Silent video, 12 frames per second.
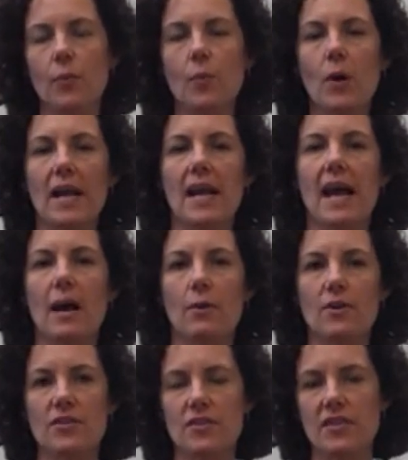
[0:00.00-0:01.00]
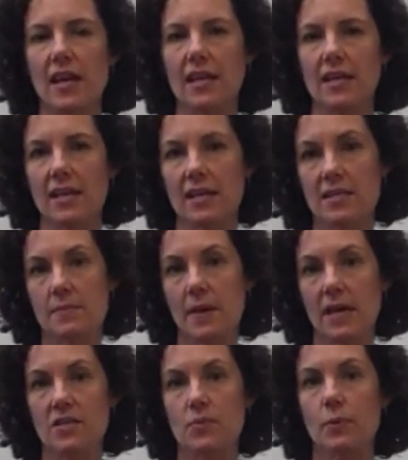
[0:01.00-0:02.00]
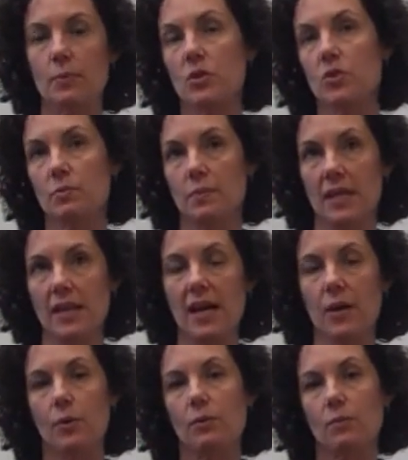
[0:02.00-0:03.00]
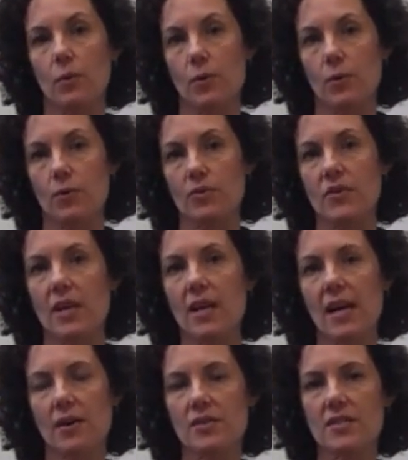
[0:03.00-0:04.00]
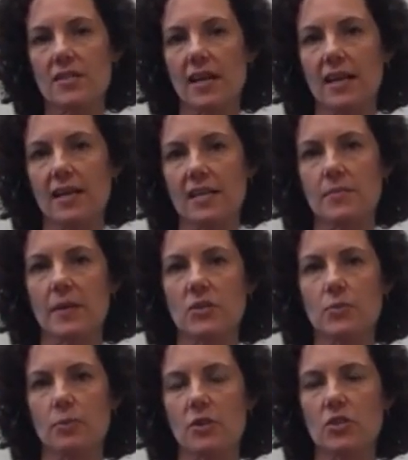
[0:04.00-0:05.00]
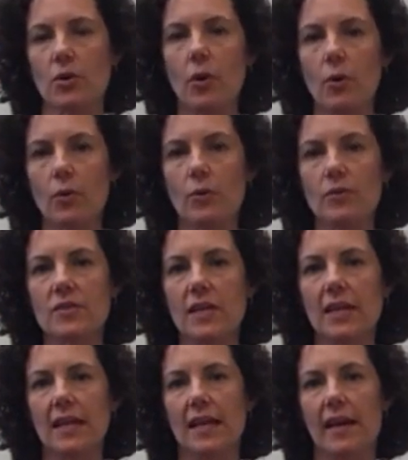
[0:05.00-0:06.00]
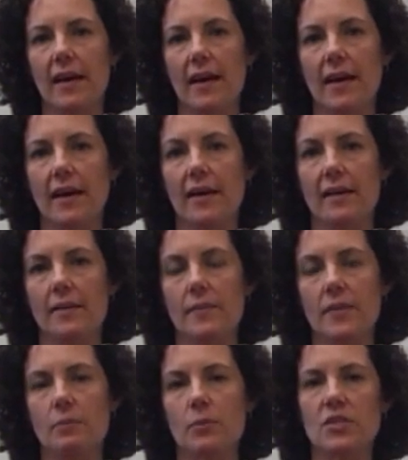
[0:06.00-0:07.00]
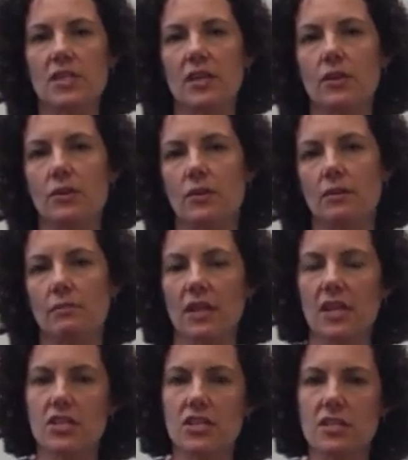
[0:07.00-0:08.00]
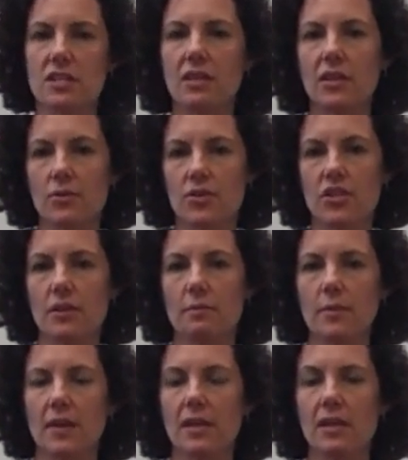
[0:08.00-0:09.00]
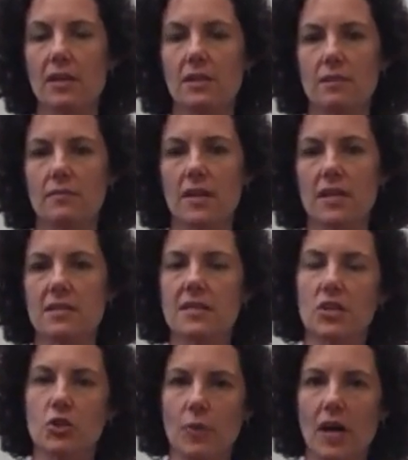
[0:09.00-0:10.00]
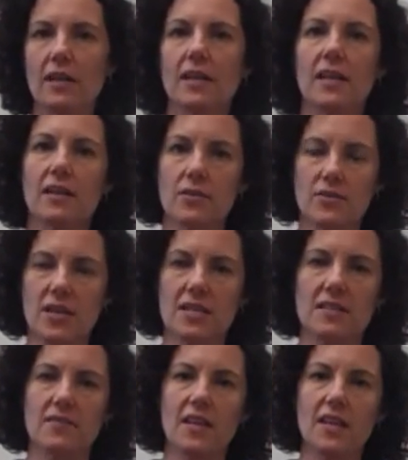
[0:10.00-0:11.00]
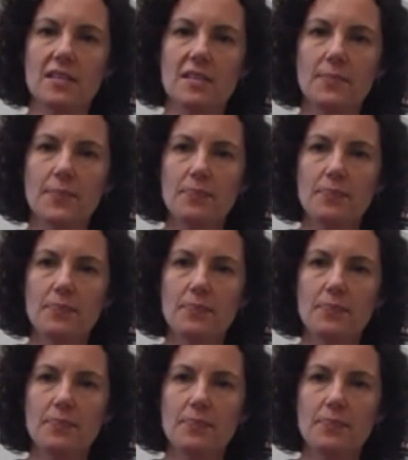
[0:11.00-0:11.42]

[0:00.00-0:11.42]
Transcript: what our society expects women to be like, what roles our society expects women to hold, in particular in relation to leadership and sexuality and those kinds of things.